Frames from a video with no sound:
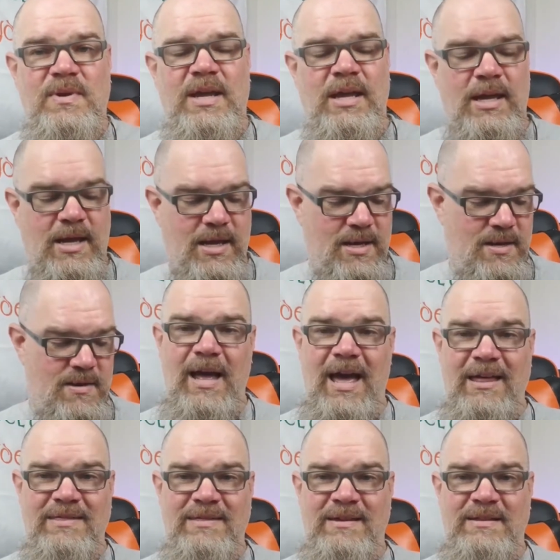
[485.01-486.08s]
And I
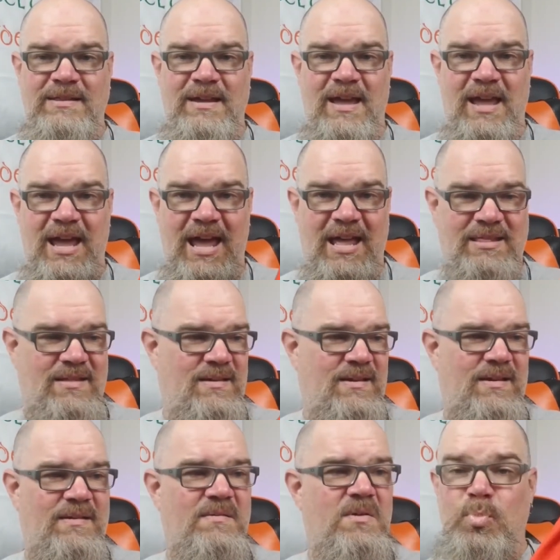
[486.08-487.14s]
think that at
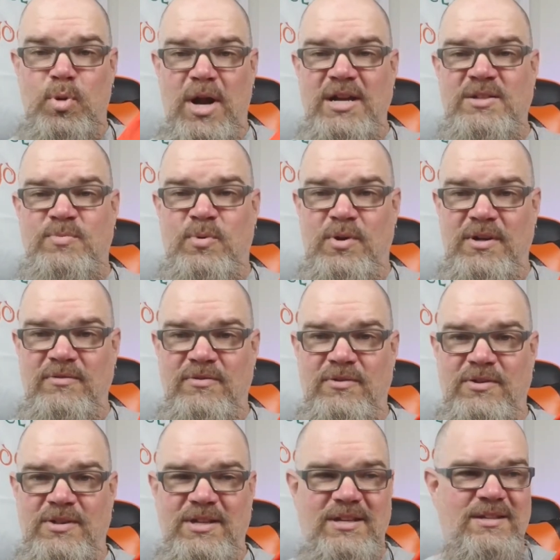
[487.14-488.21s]
the price point for
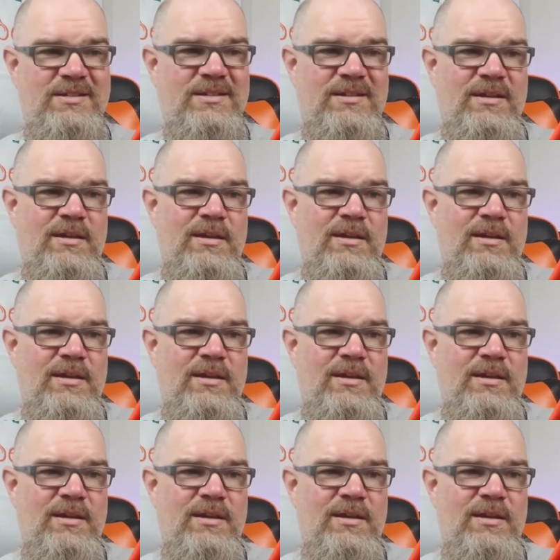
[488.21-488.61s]
these,